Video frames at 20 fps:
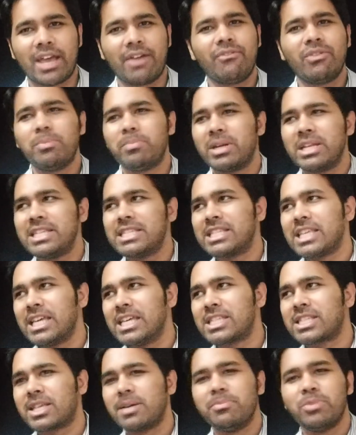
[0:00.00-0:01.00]
Everybody
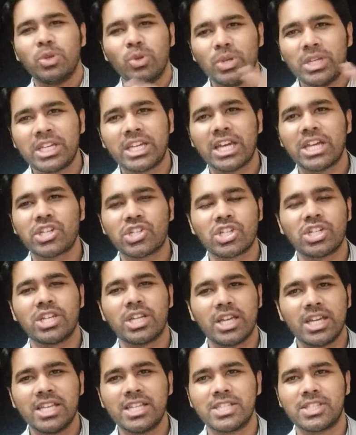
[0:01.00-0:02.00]
says communication
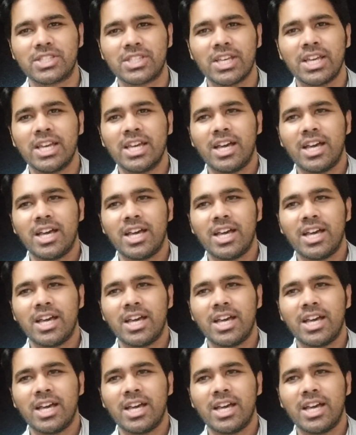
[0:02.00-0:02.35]
is